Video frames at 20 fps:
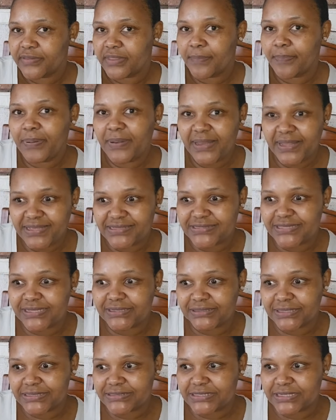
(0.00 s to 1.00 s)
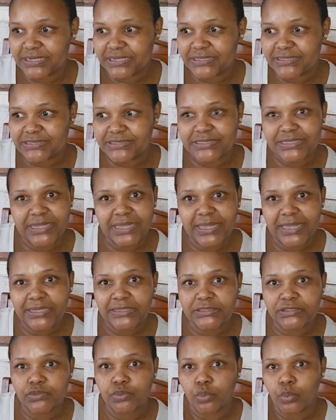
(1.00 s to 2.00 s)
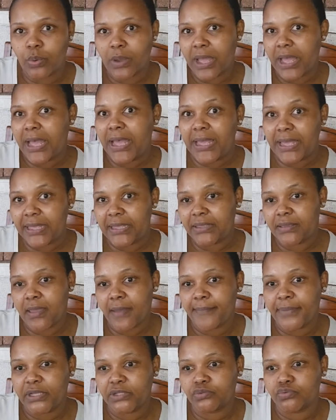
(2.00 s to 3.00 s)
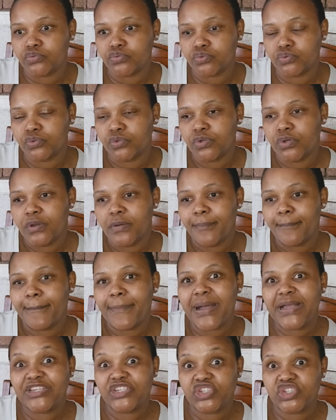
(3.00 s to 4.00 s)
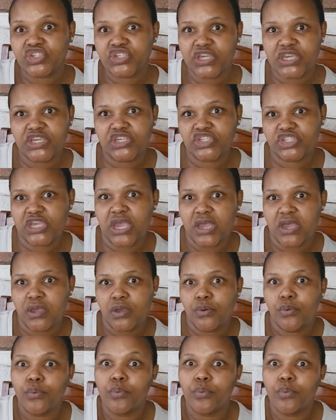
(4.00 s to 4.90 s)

the place that doesn't understand why abantu bashesha